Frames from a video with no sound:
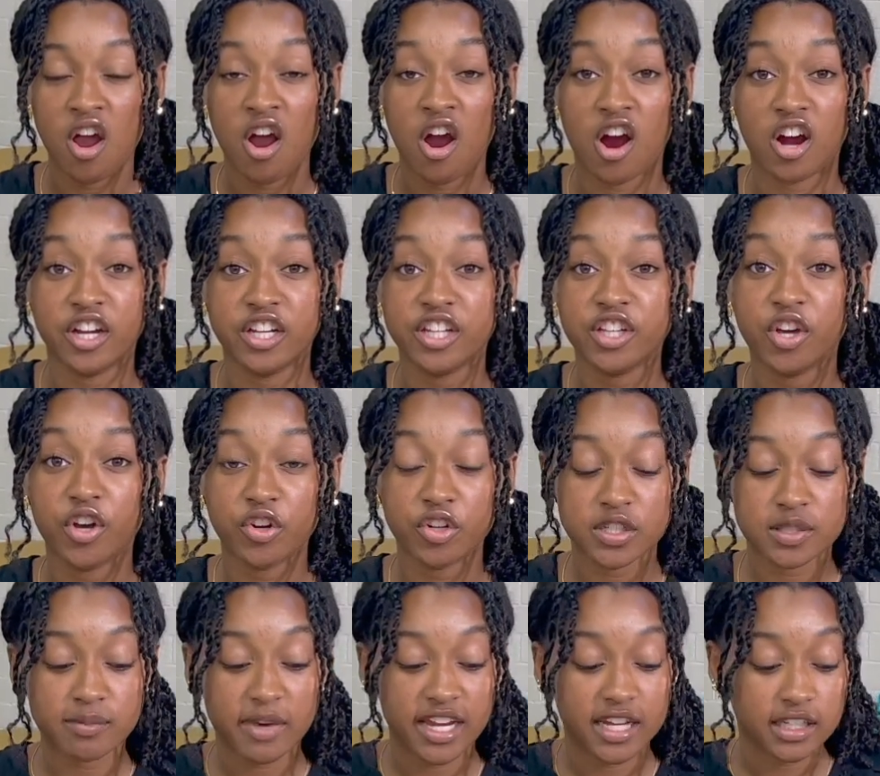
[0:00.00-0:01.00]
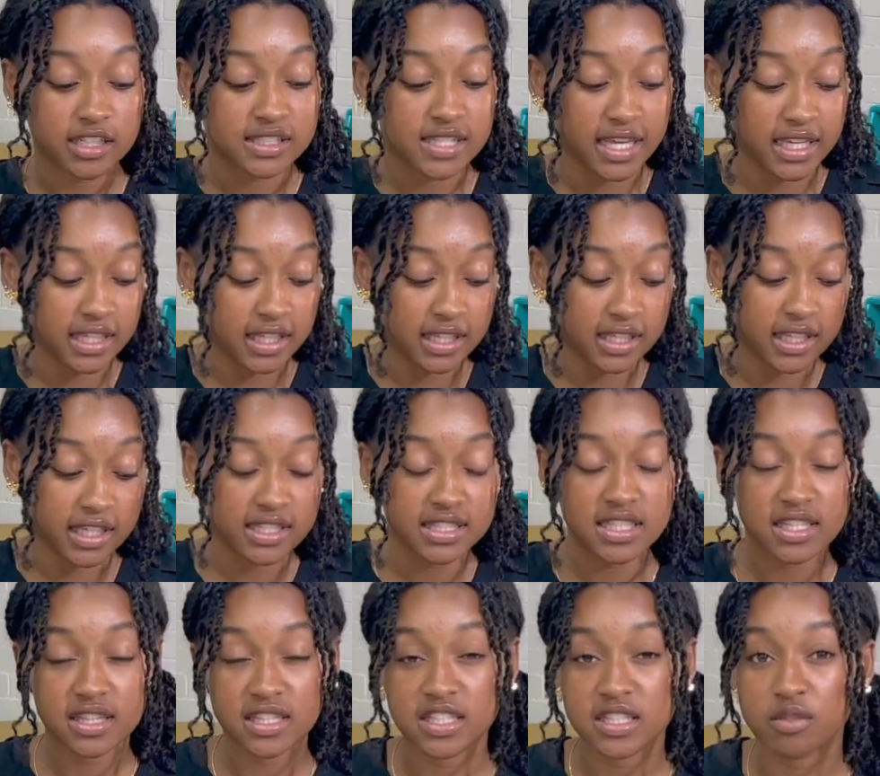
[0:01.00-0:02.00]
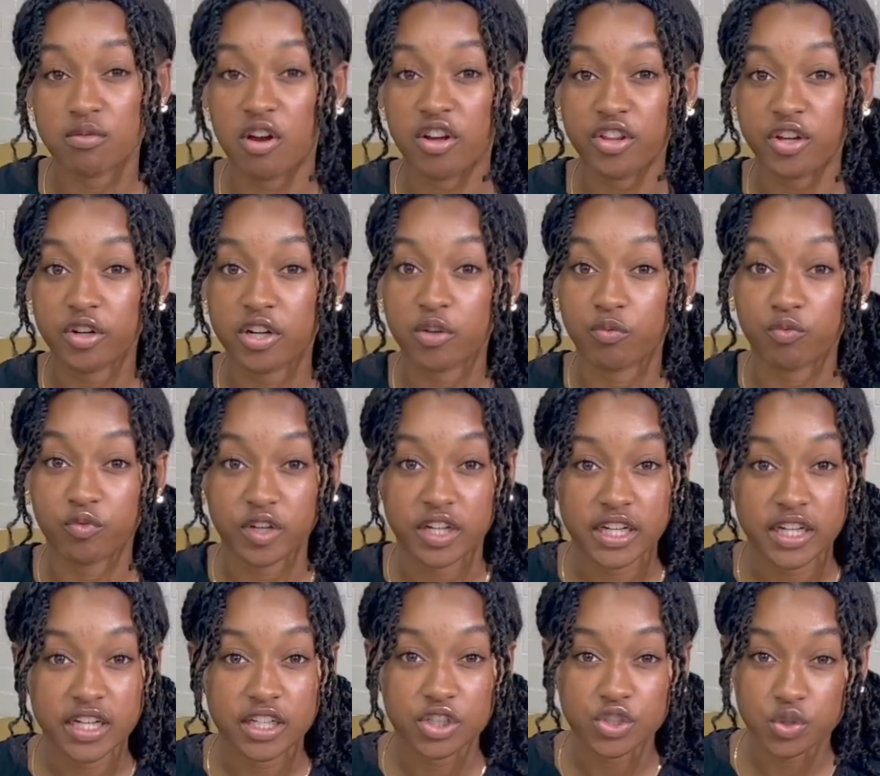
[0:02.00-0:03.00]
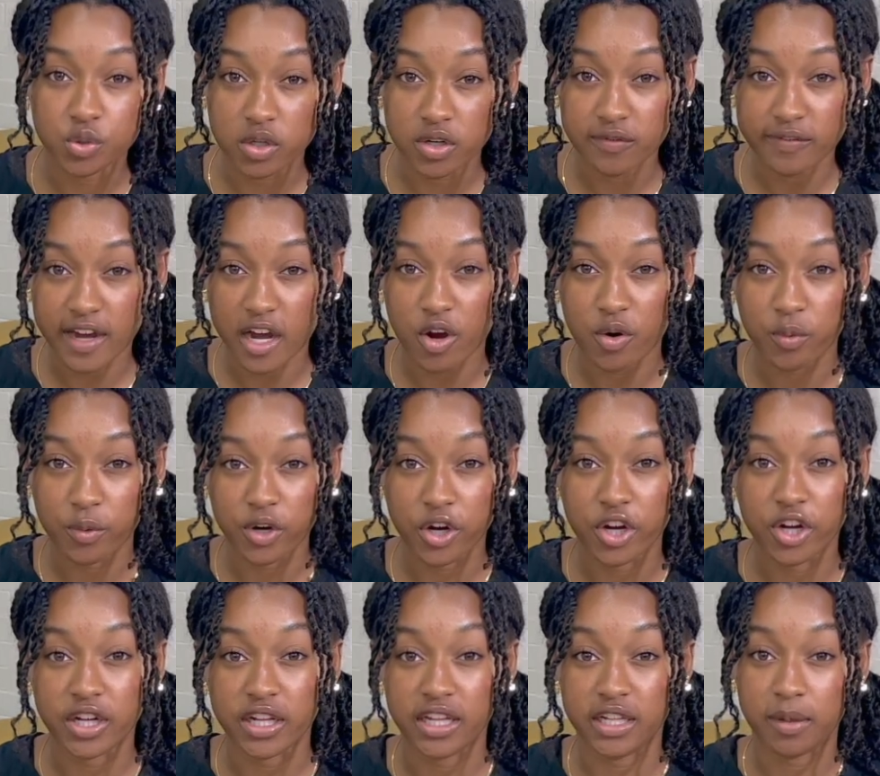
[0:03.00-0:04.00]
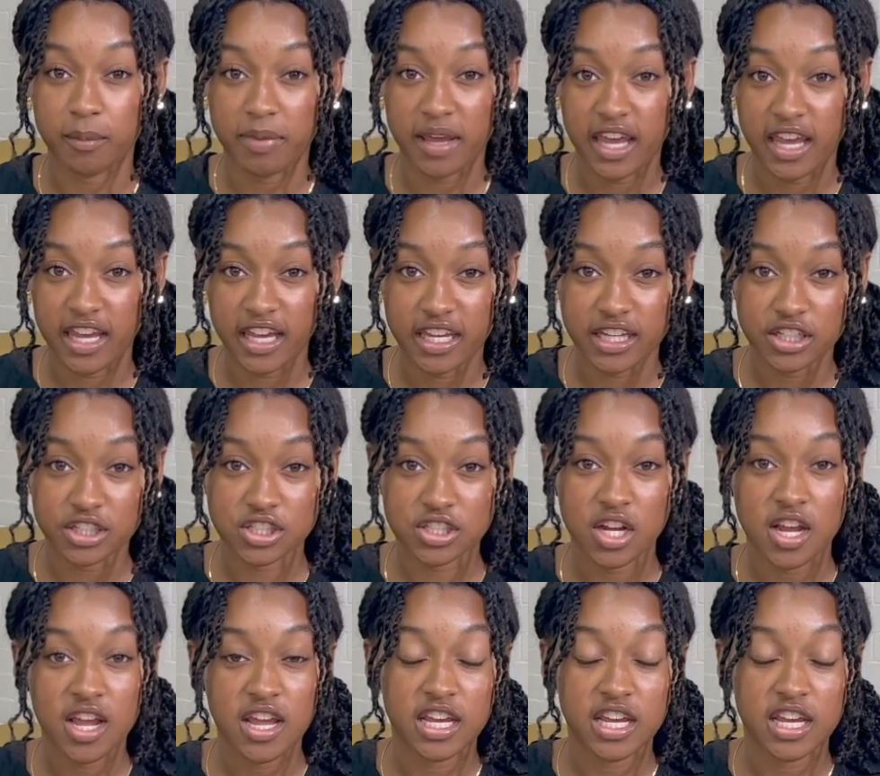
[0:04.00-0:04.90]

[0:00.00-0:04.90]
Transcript: Our decoders might take a glance at this while they're reading a short vowel word in a page,